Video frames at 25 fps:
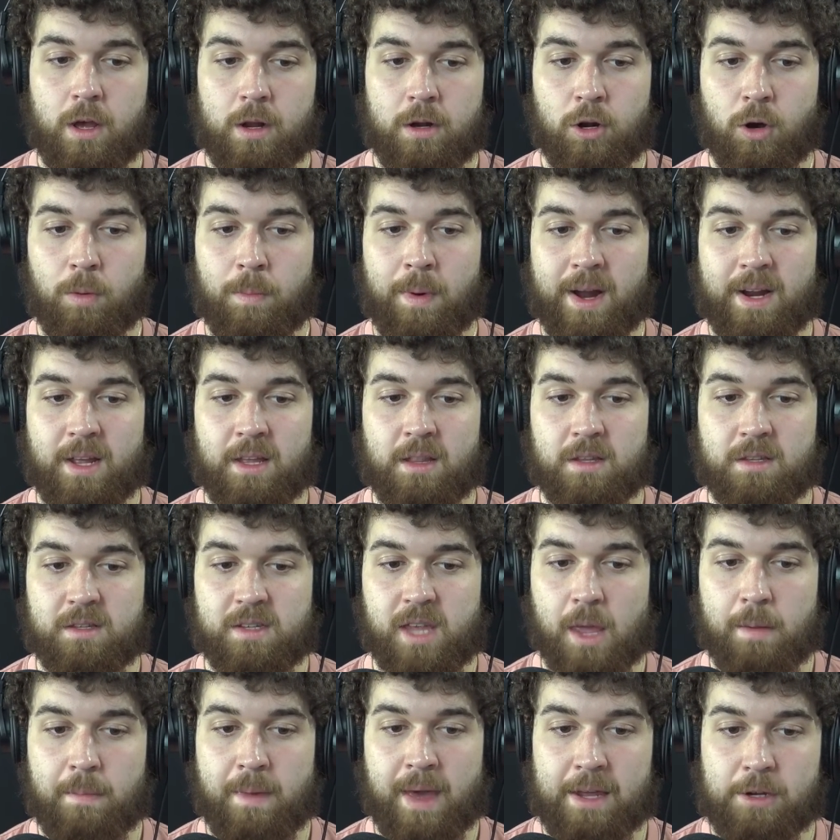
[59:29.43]
Nobody in the
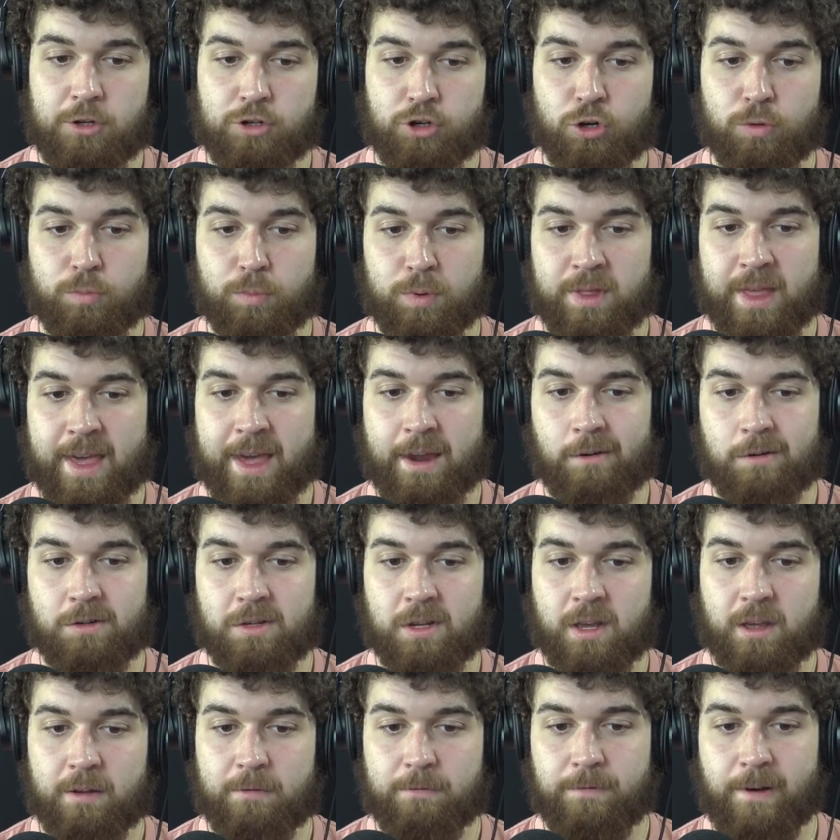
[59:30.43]
same age group with
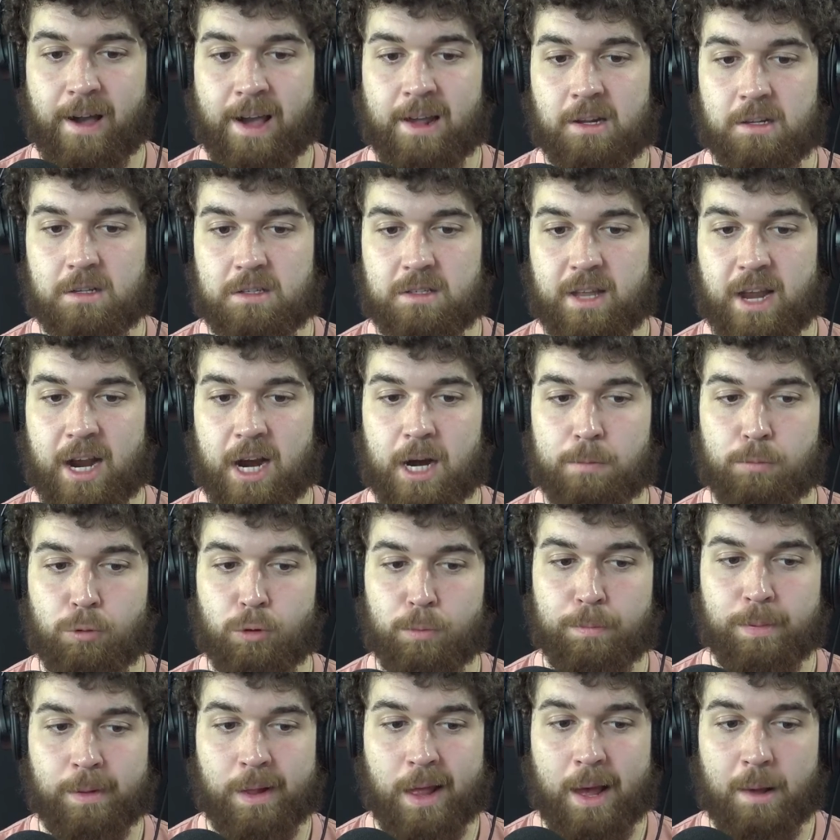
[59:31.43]
Anderson can fight. It's terrible,
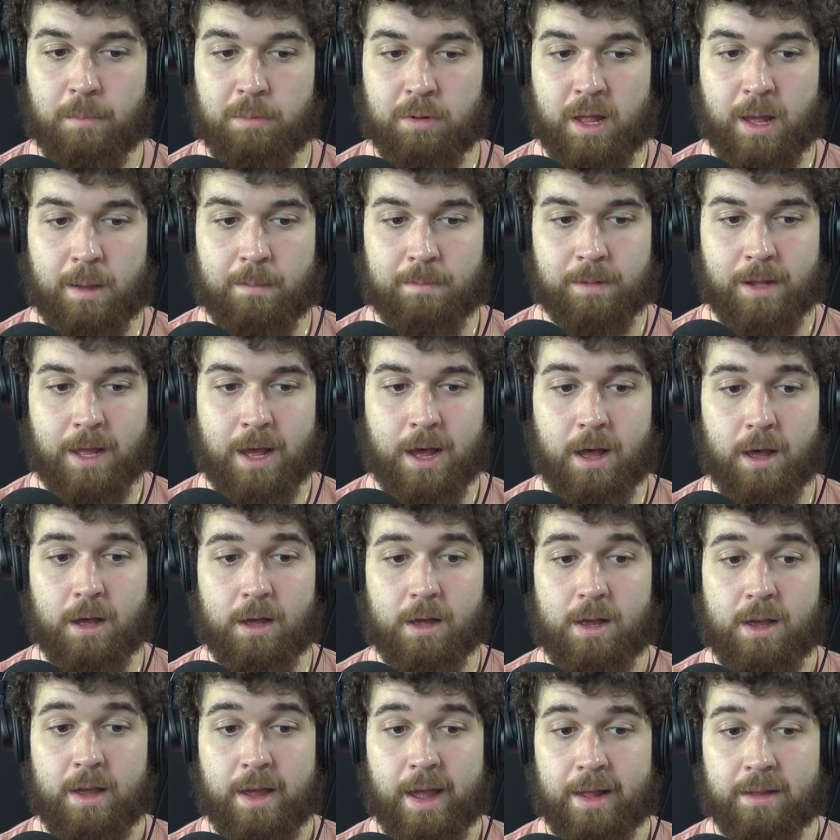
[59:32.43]
blah, blah, blah.
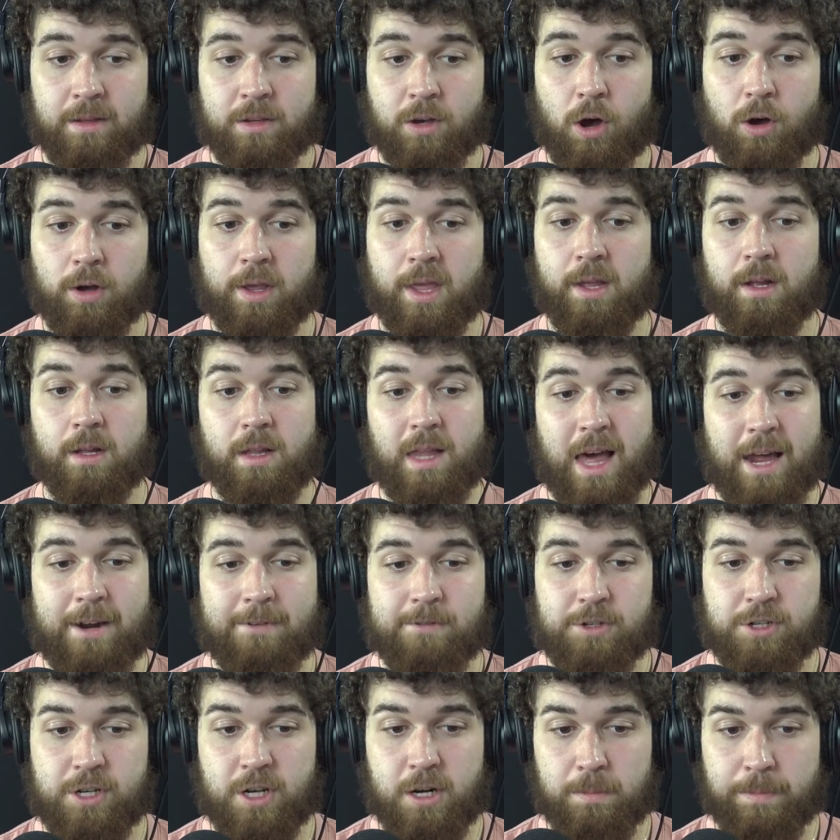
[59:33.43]
And talking a lot
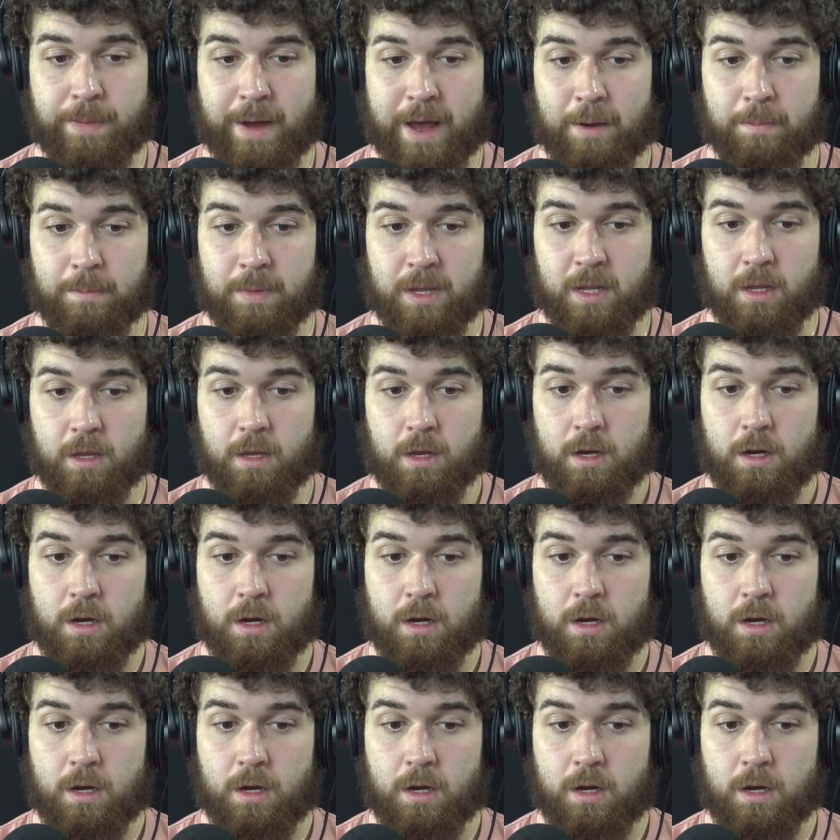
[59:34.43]
of shit about me.